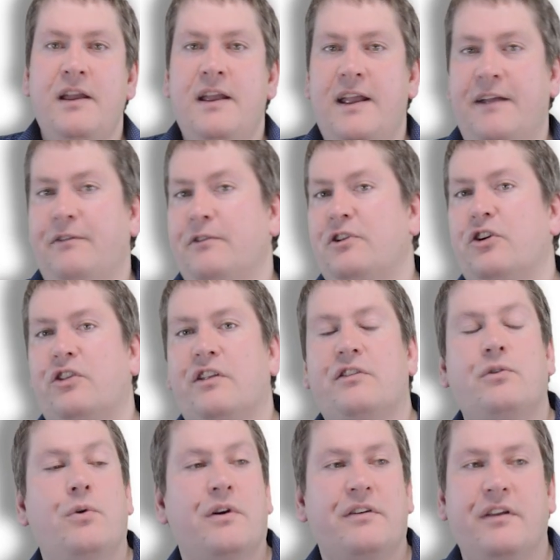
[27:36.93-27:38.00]
If you took this
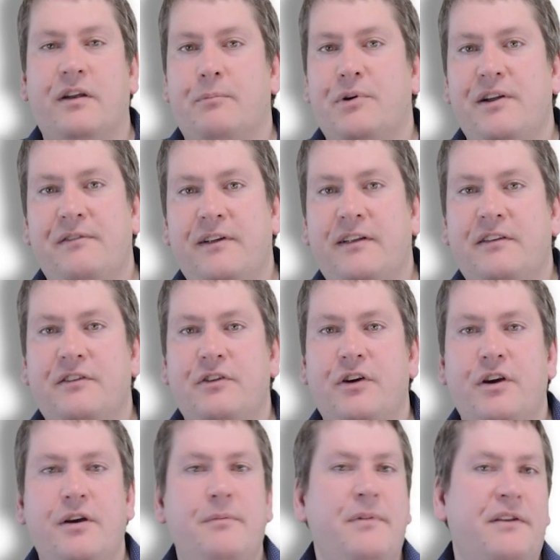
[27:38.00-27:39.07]
course in a previous
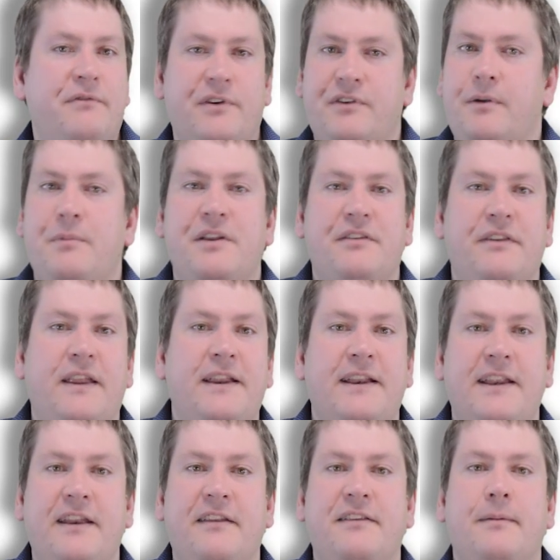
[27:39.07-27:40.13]
term and for some reason they
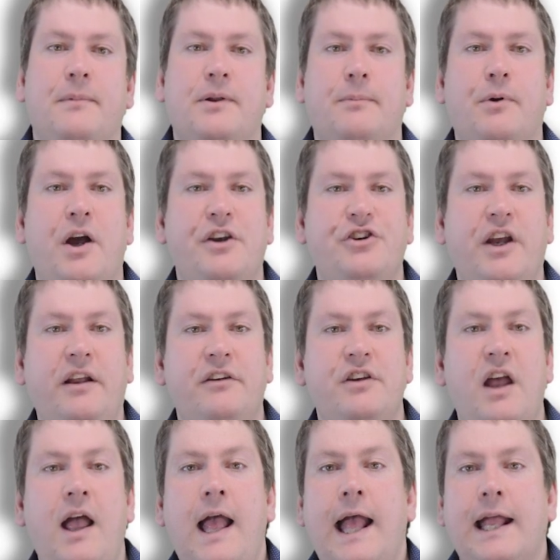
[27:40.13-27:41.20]
did a similar project,
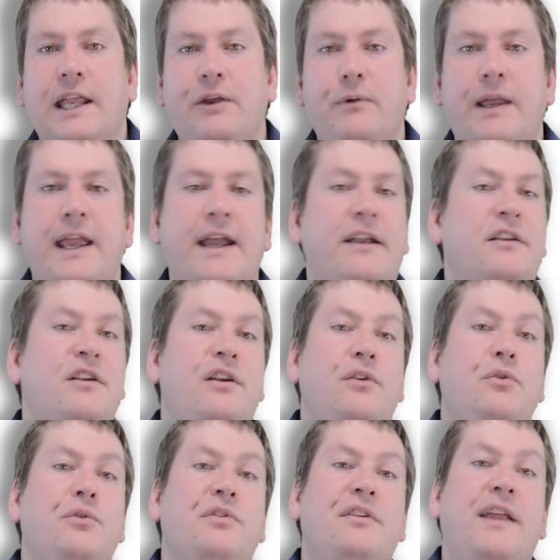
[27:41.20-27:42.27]
you can't
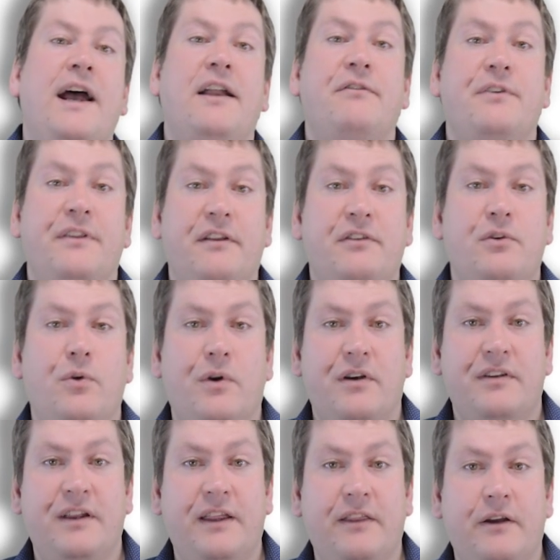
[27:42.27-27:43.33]
use that for this
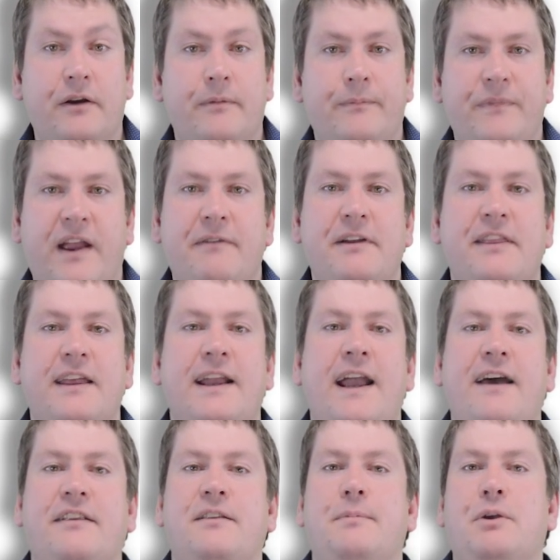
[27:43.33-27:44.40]
course either. Everything
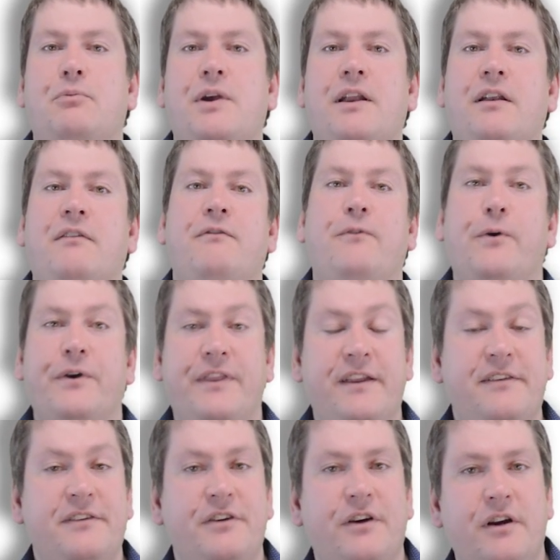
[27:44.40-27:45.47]
has to be written for
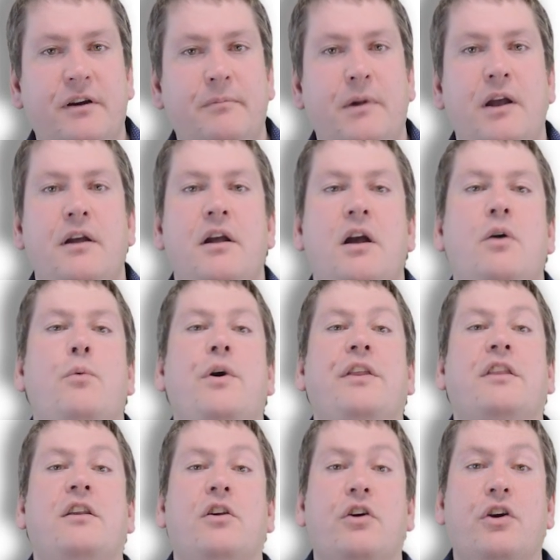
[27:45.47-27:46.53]
this term
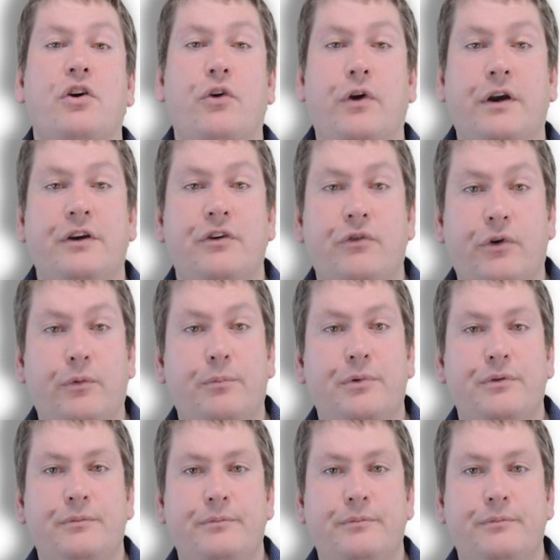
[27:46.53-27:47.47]
with your current group.